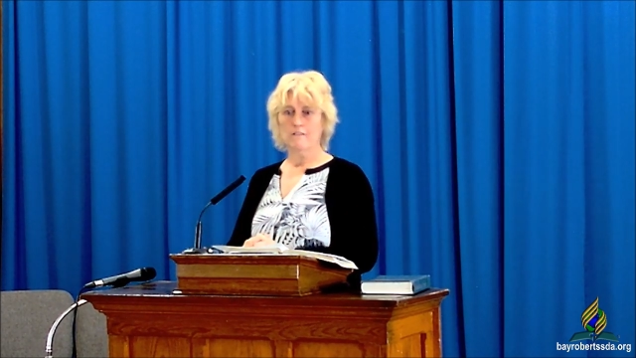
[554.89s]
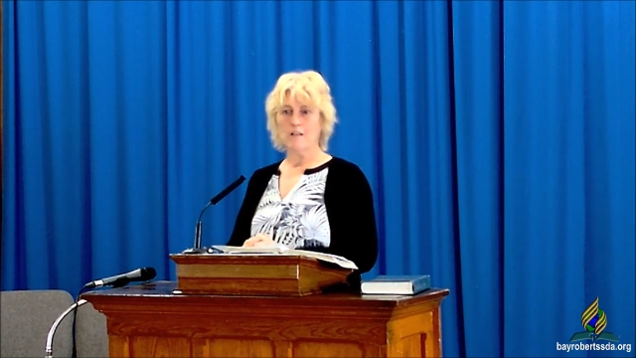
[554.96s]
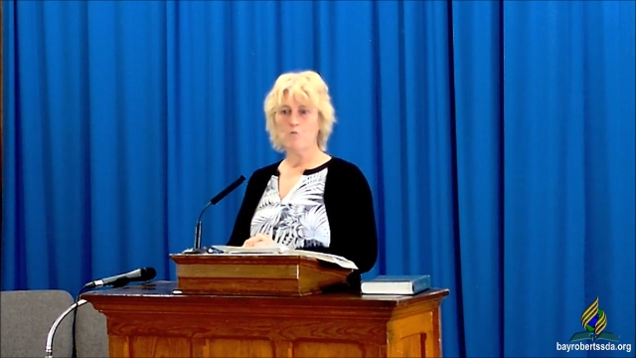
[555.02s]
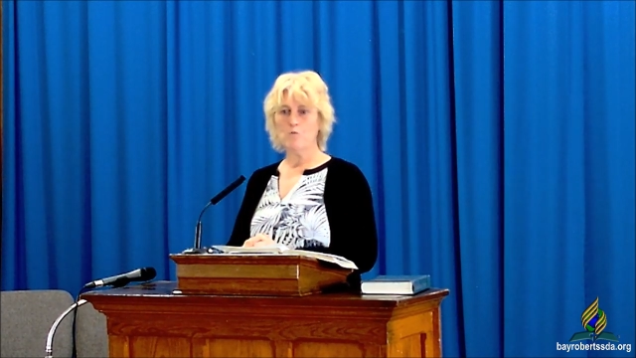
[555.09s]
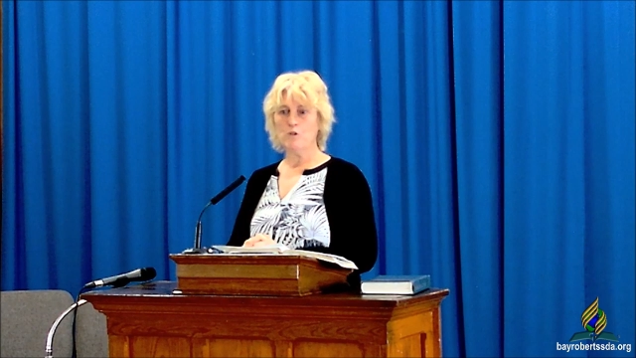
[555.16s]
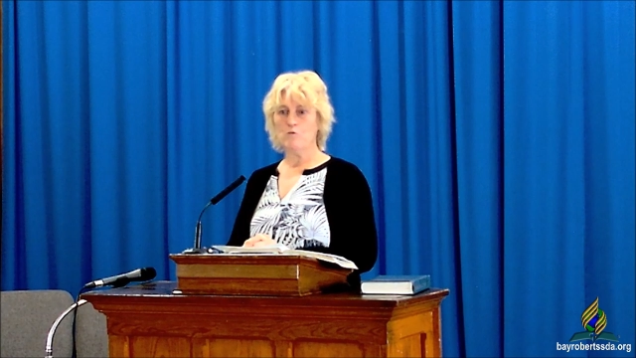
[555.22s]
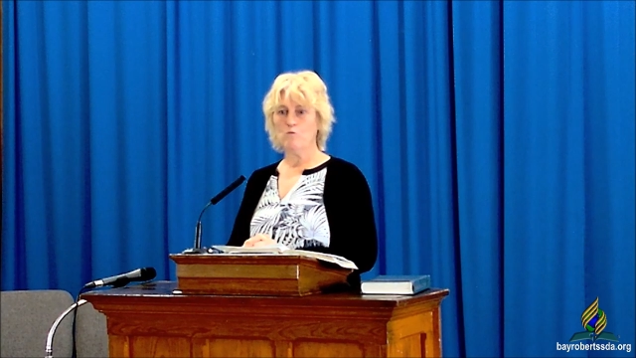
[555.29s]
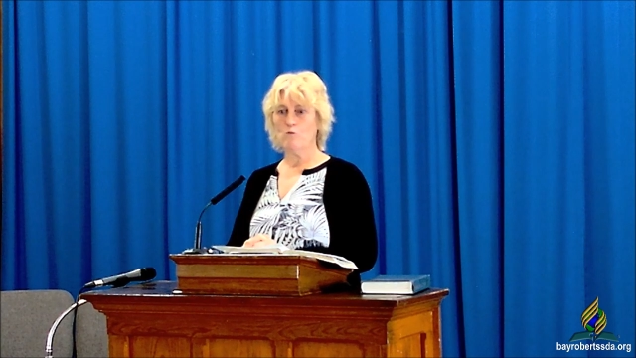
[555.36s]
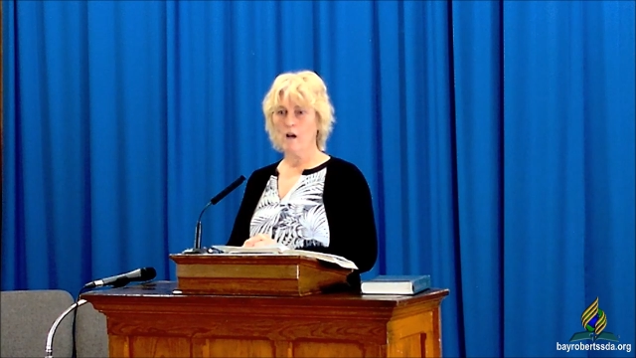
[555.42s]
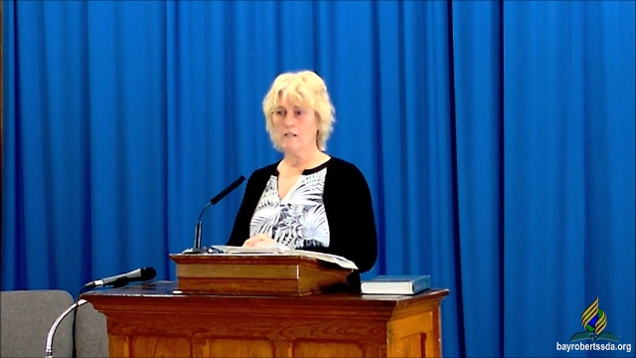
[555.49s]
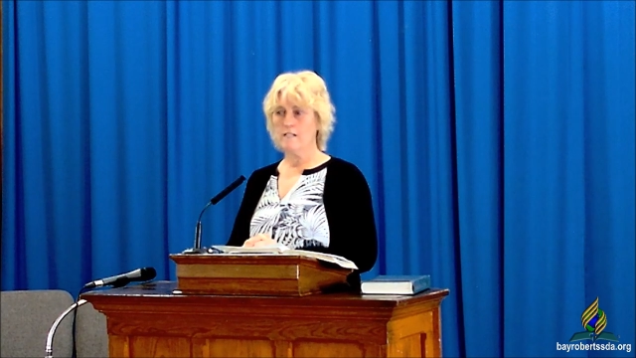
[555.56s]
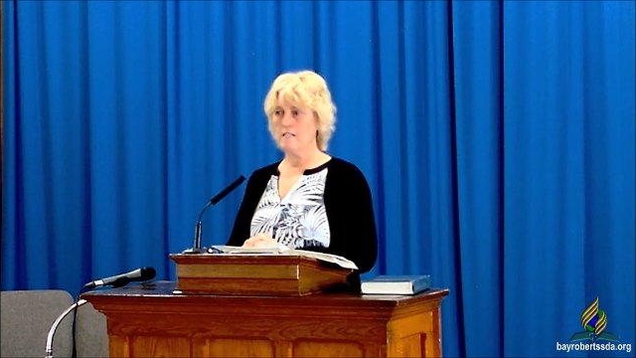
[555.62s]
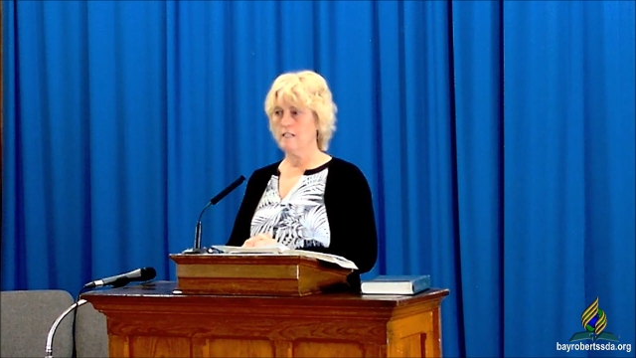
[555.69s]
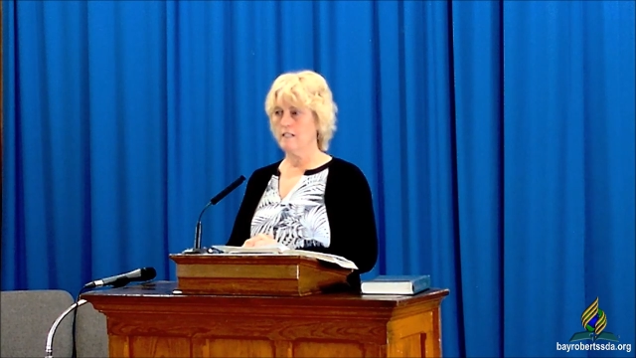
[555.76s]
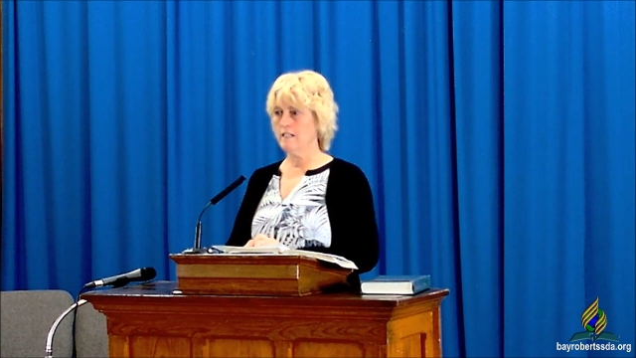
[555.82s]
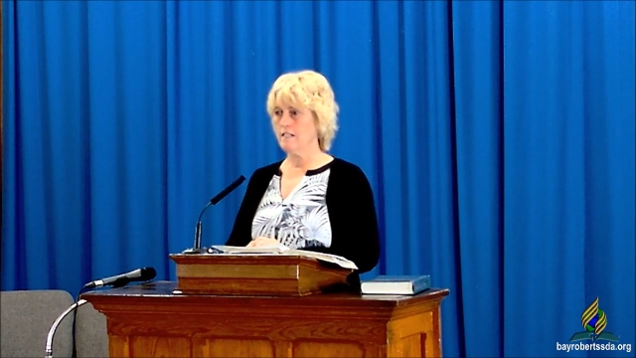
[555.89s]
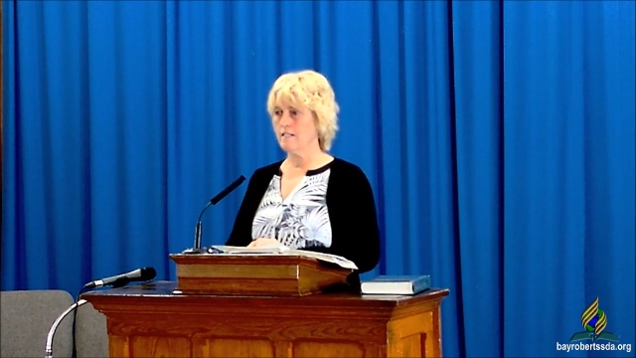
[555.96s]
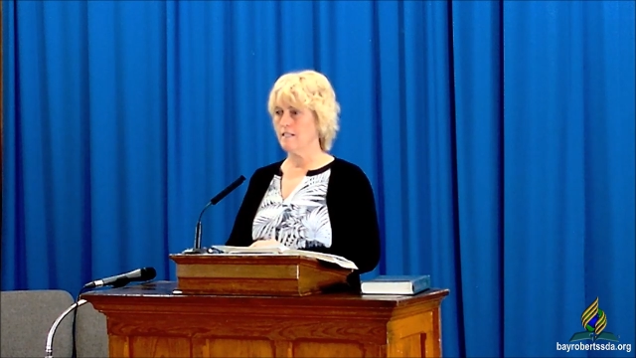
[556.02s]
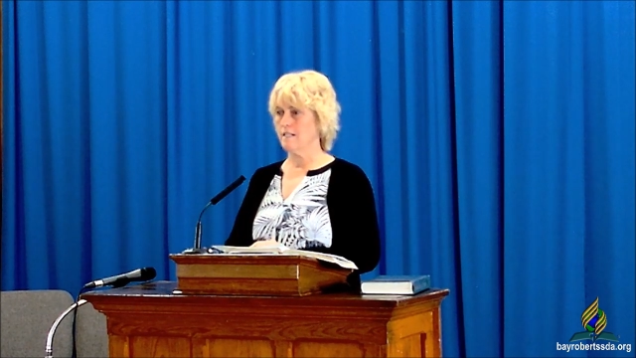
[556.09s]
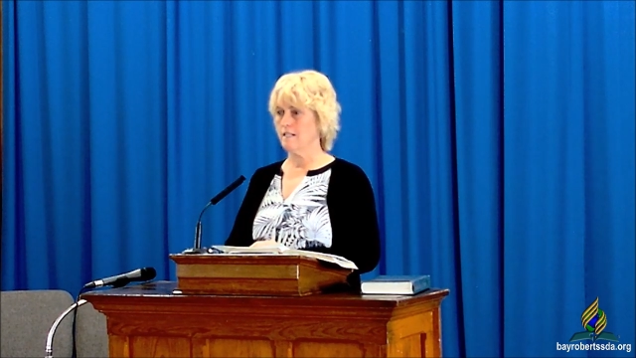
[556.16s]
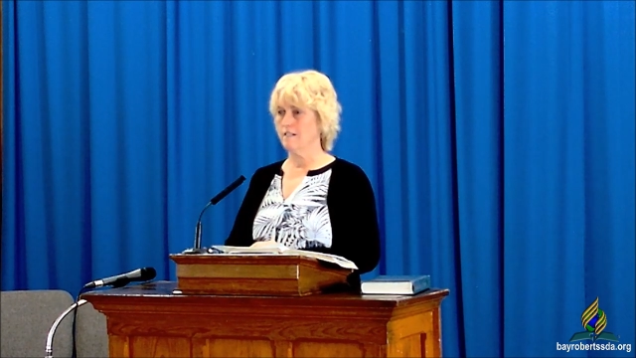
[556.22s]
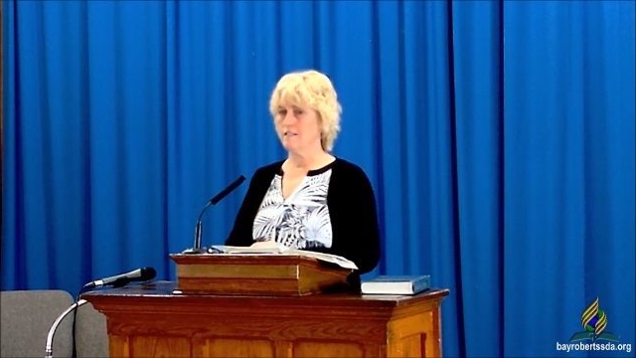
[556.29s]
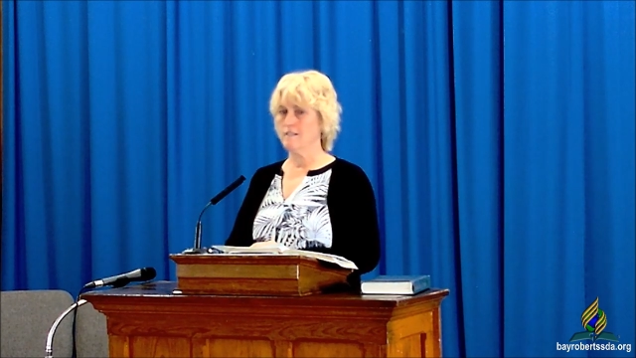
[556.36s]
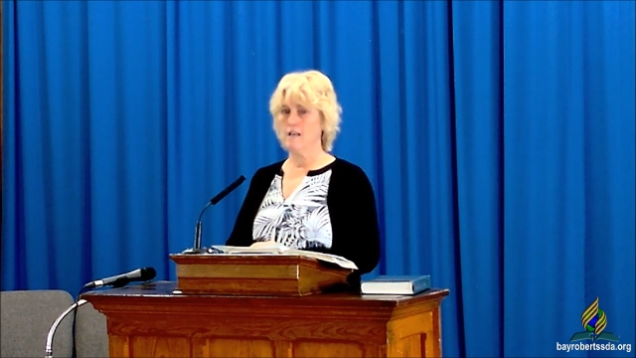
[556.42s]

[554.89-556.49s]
They wouldn't want to listen.